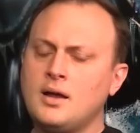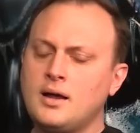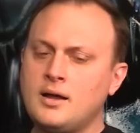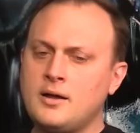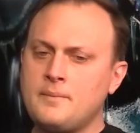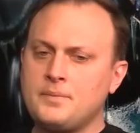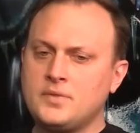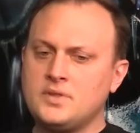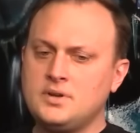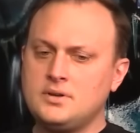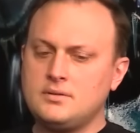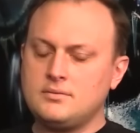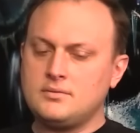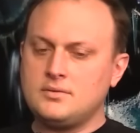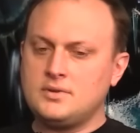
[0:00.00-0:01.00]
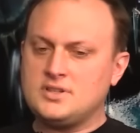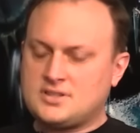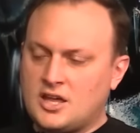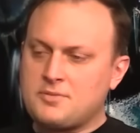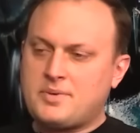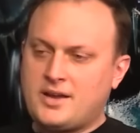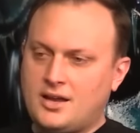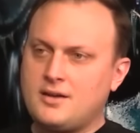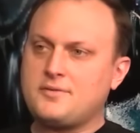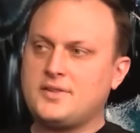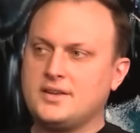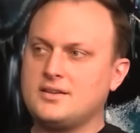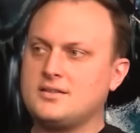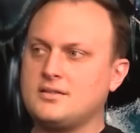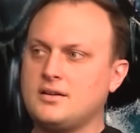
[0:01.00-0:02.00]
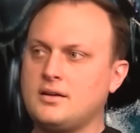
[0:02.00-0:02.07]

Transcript: The N'Zoth payoff, I think